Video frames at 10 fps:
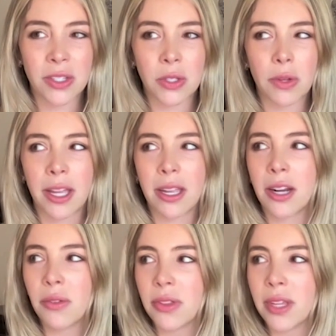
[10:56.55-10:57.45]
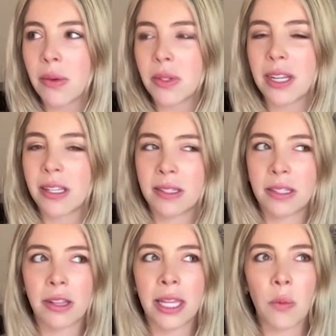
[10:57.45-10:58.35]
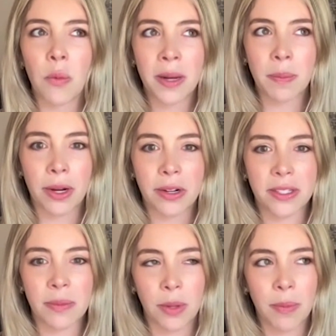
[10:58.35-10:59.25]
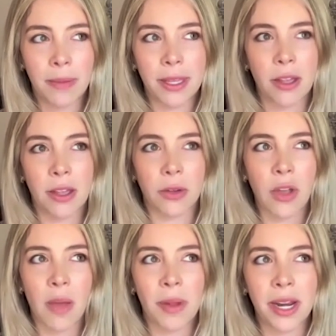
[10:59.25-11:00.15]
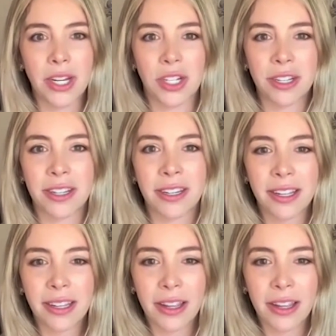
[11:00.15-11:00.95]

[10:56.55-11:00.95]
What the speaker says: So I don't think it was necessarily one person, but maybe a combination